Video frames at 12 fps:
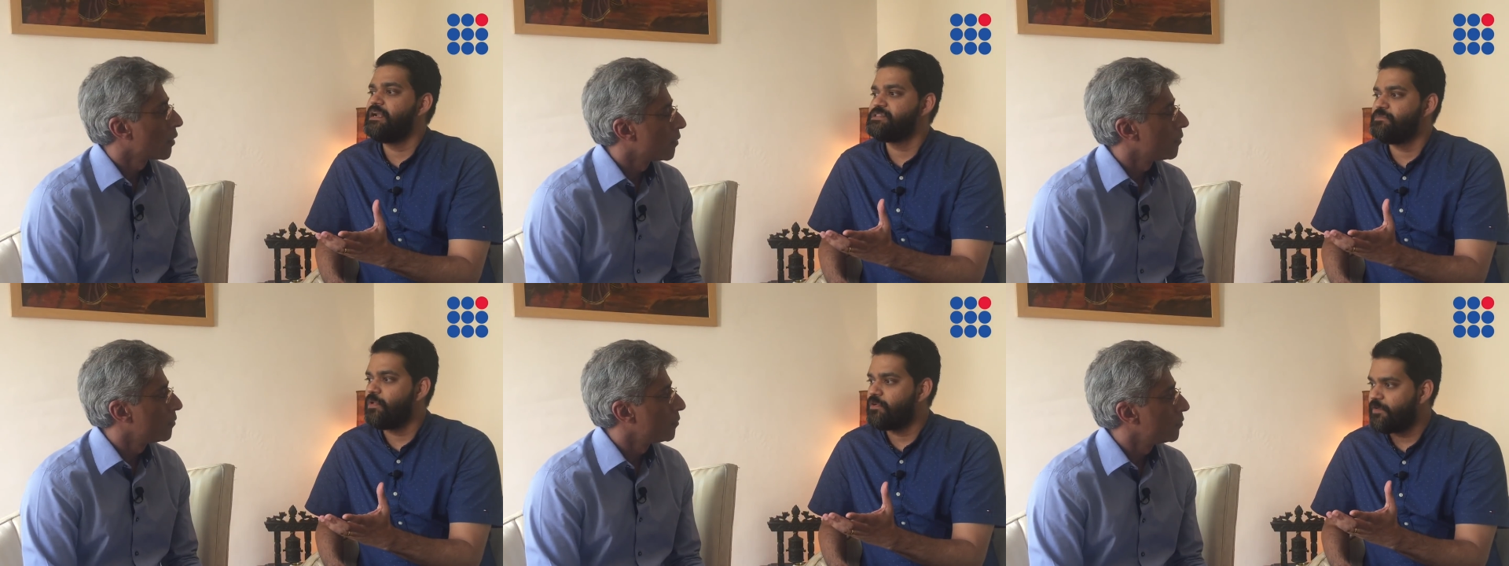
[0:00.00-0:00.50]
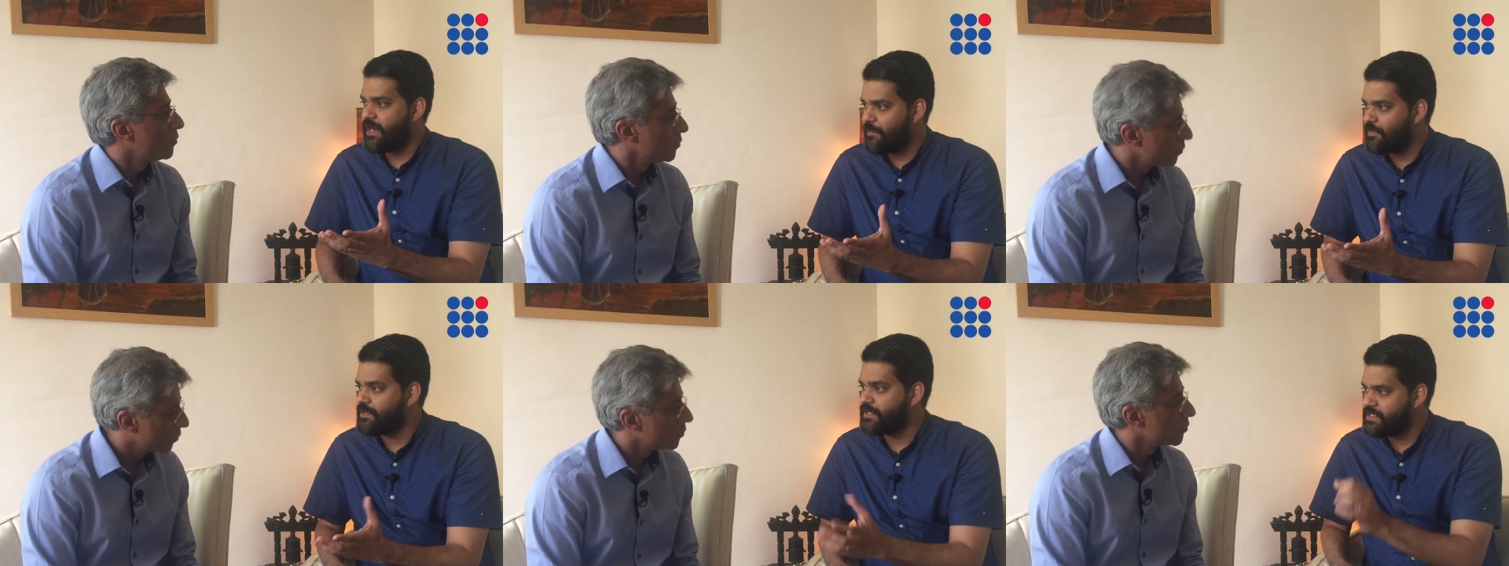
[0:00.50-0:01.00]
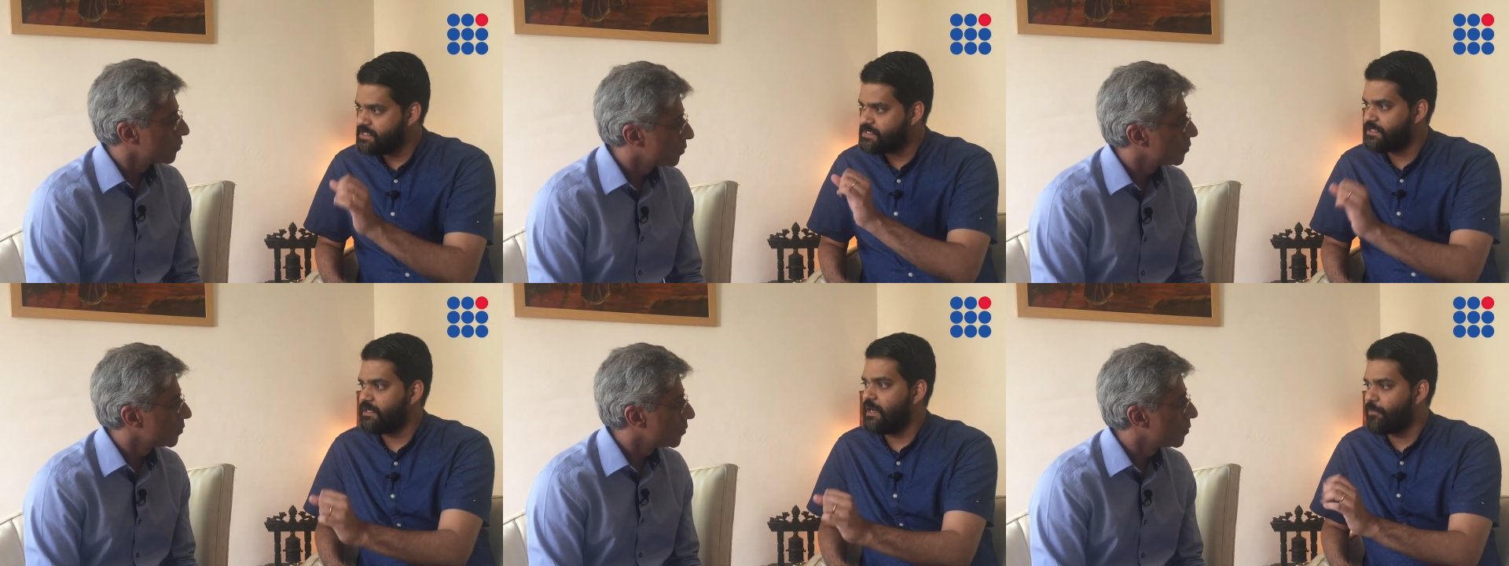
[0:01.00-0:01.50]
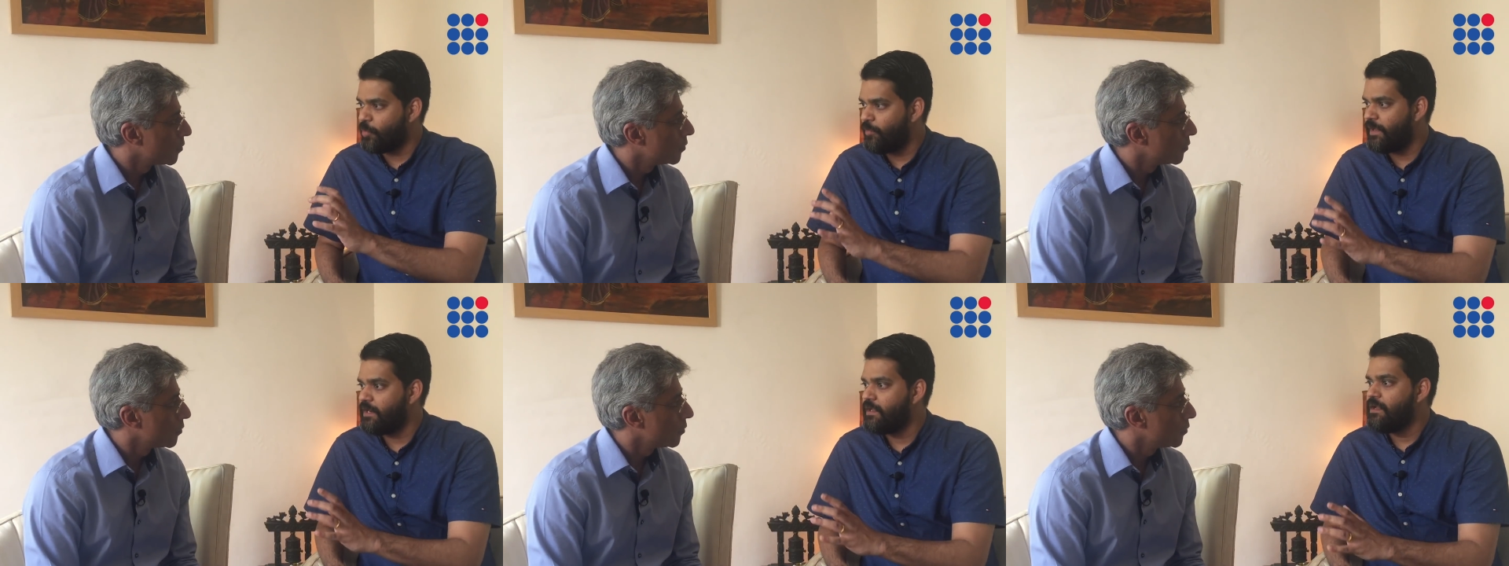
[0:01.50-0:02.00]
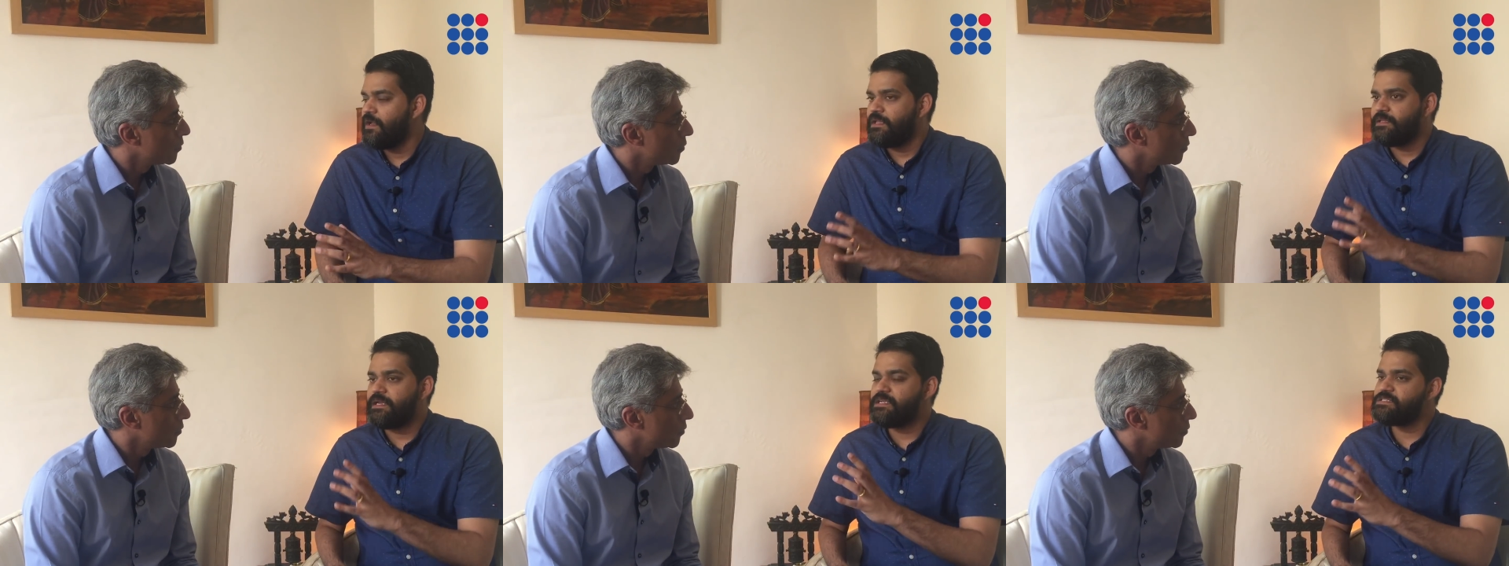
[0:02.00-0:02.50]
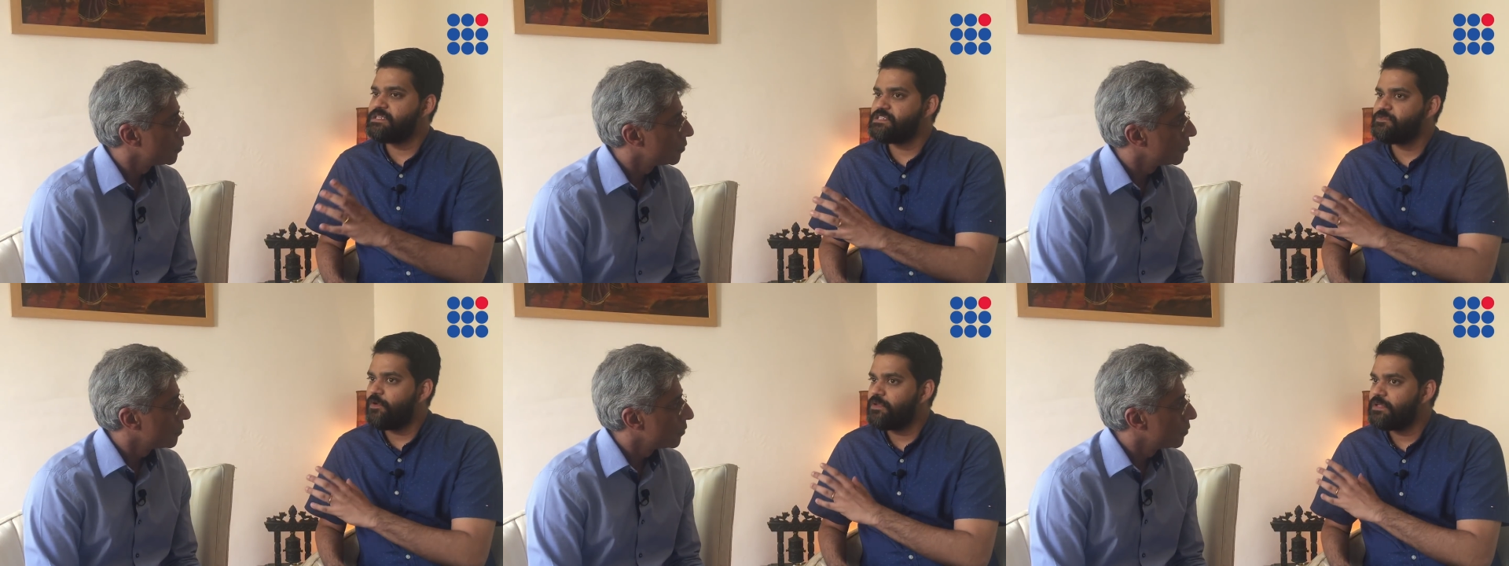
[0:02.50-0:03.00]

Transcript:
Speaker 1: Accreditation Board for Laboratories uh, approval. That is just